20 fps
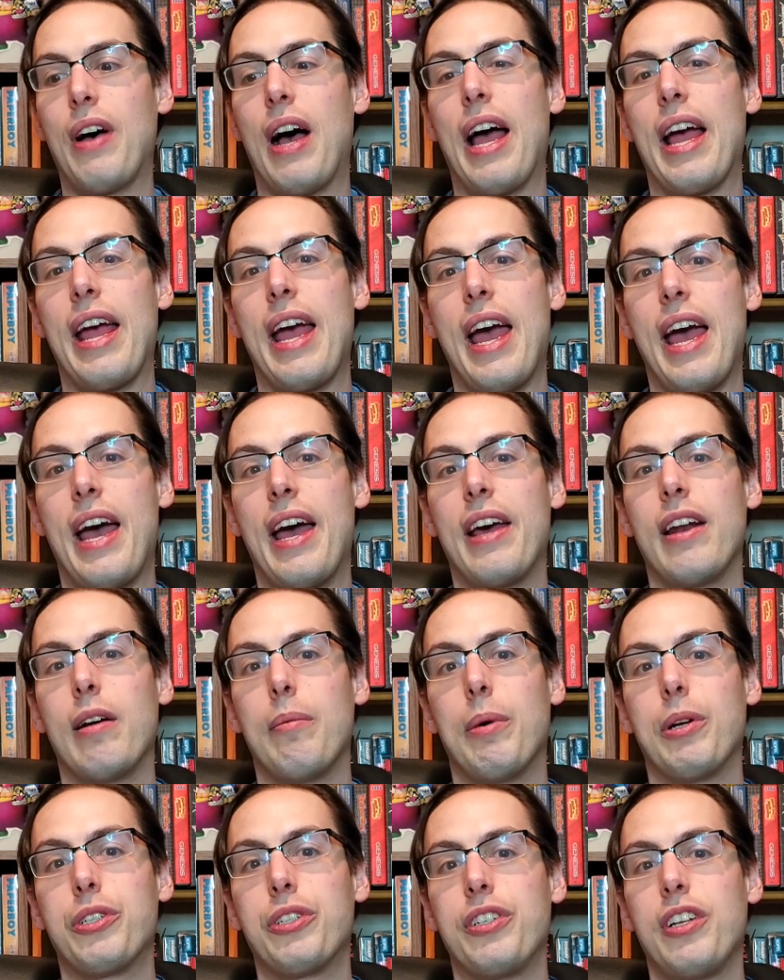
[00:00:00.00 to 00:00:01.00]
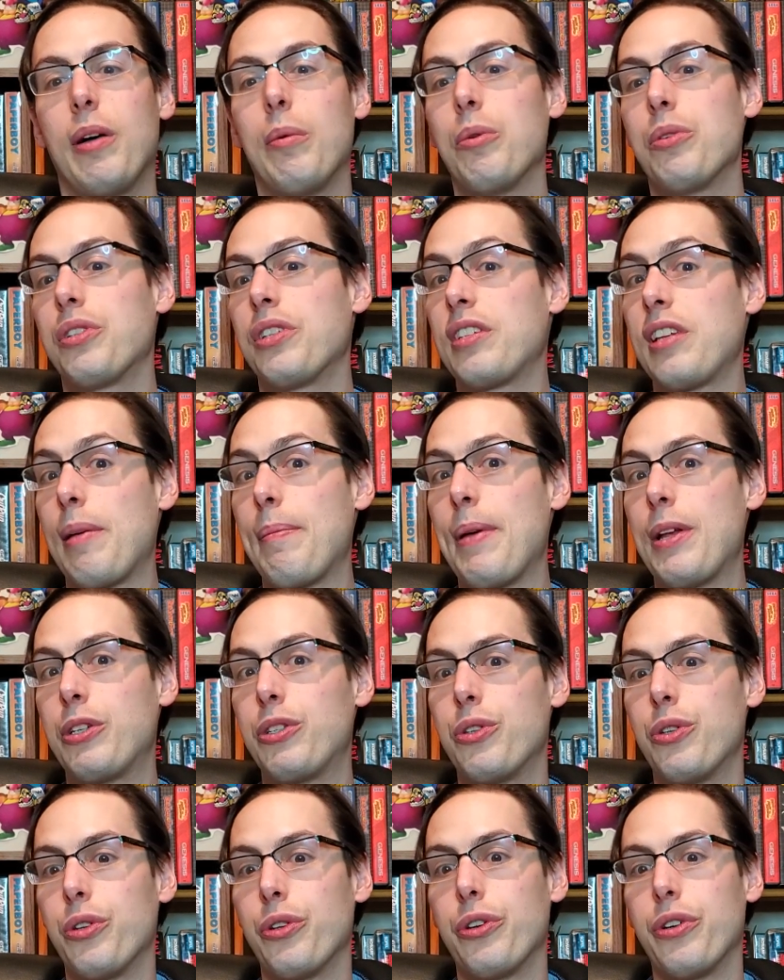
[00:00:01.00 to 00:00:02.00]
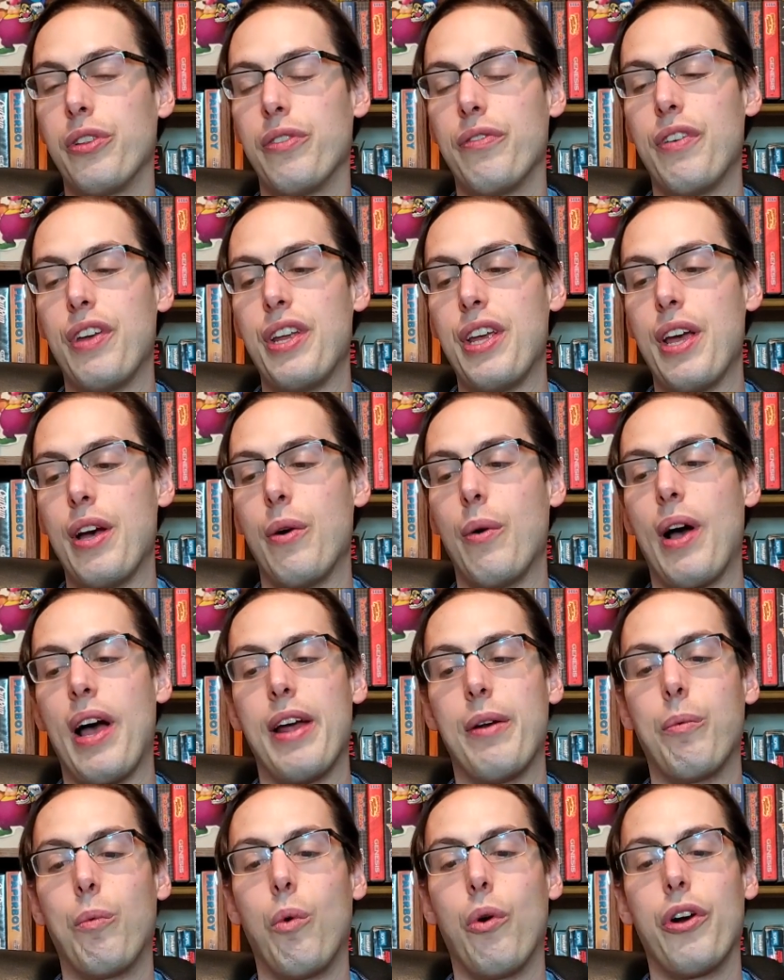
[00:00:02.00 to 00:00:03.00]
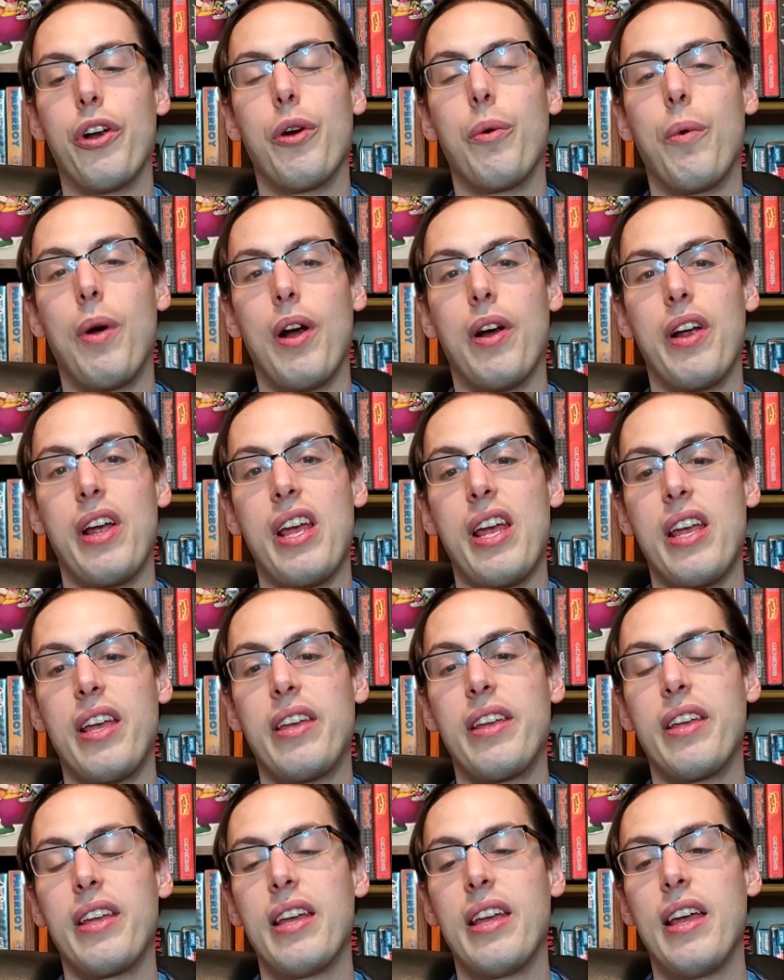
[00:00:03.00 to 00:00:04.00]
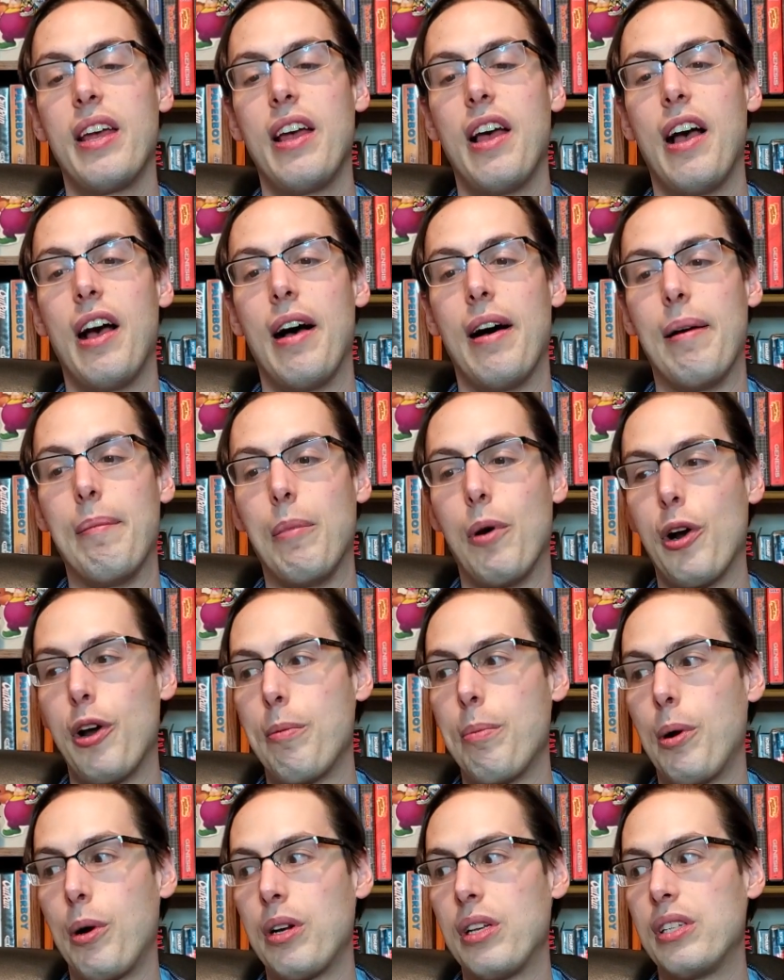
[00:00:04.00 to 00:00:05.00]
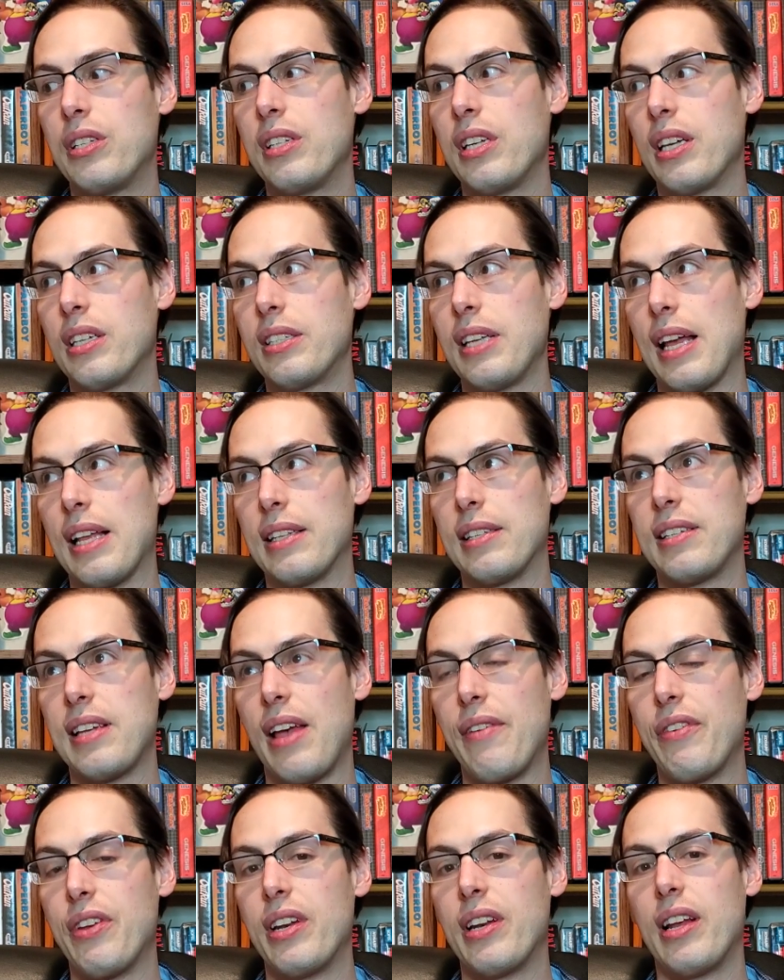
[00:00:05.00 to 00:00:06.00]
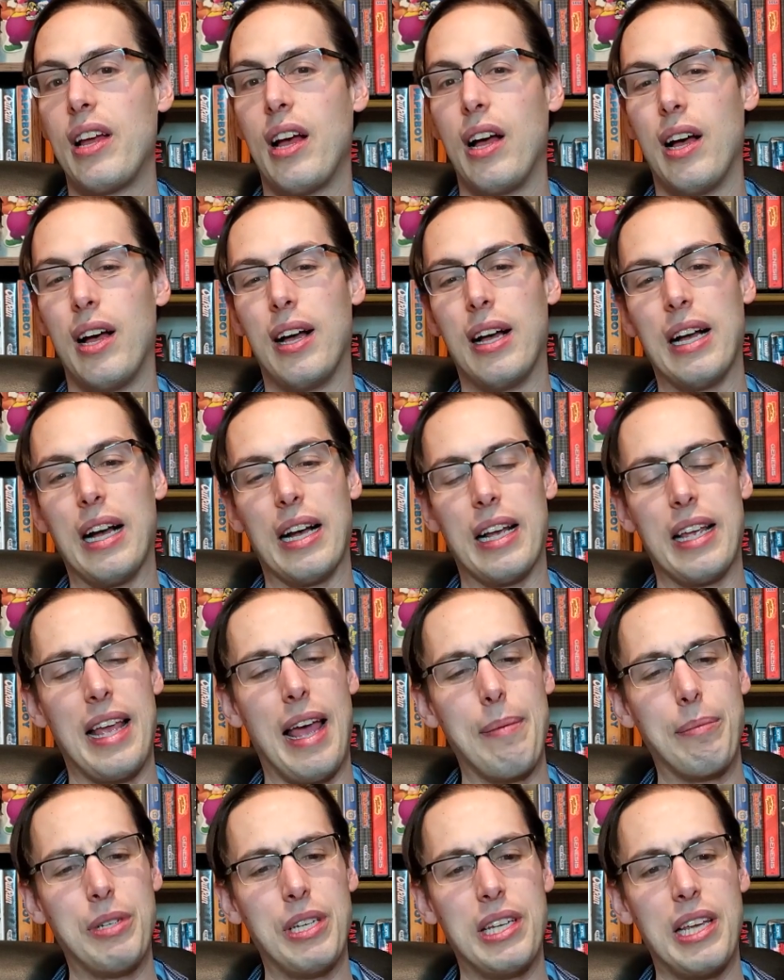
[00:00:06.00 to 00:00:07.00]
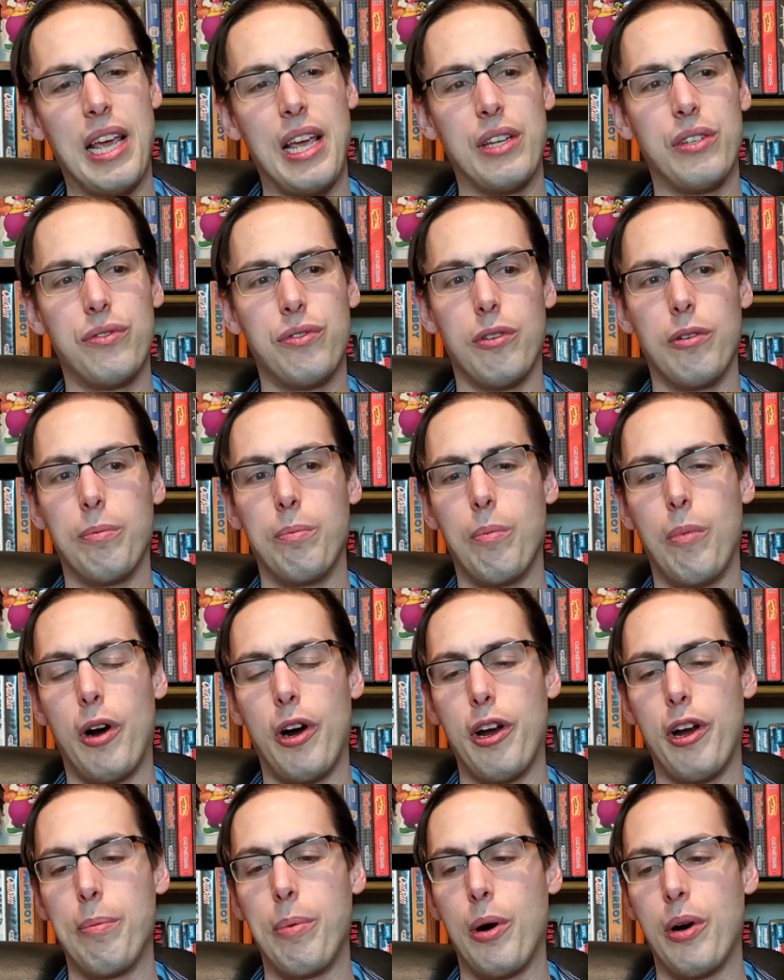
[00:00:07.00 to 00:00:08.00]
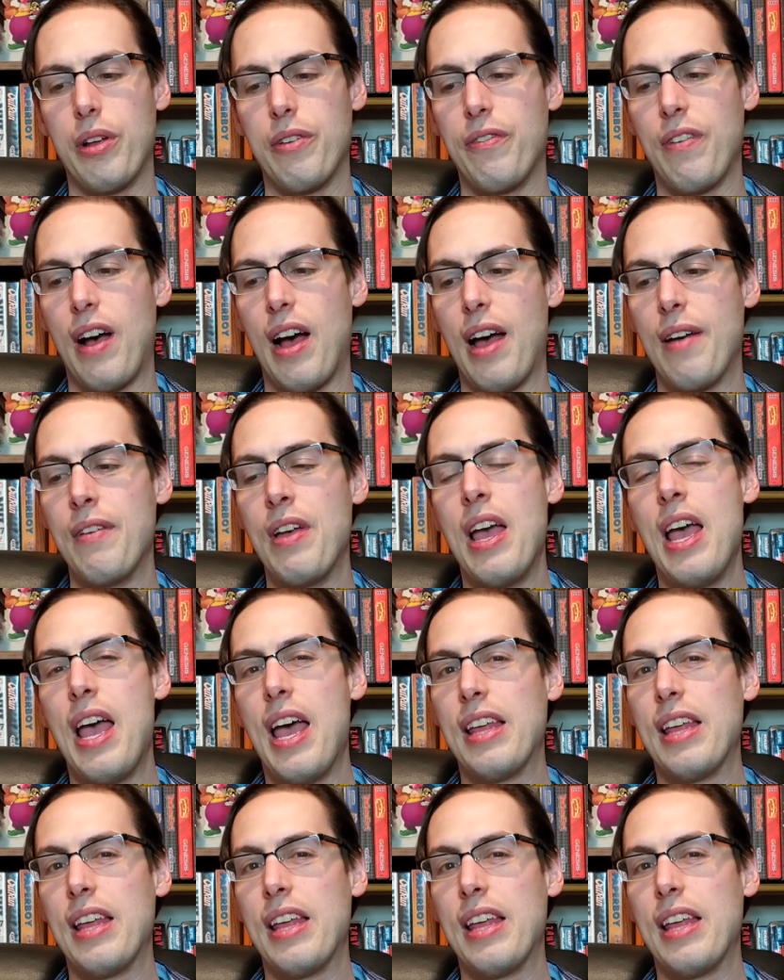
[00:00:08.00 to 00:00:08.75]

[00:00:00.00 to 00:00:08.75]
I had a bunch of doubles, as I mentioned earlier in the video. I had WarioWare Incorporated, uh, Mario Party six and seven, uh, an empty case for Mario Party five.